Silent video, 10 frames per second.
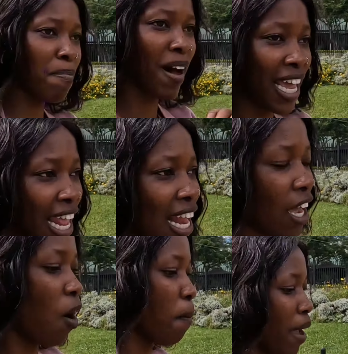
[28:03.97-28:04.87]
Upper Hill
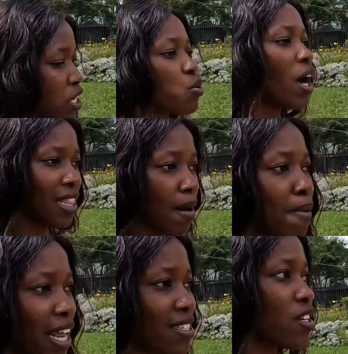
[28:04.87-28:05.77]
compared to other
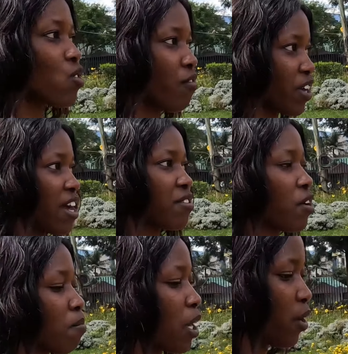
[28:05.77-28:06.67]
places of
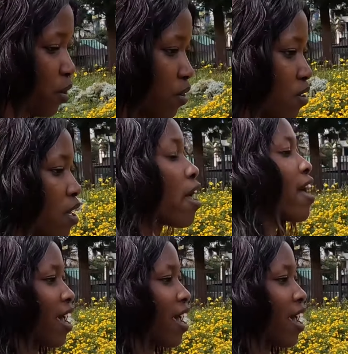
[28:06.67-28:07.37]
Nairobi, you know? Yeah, man.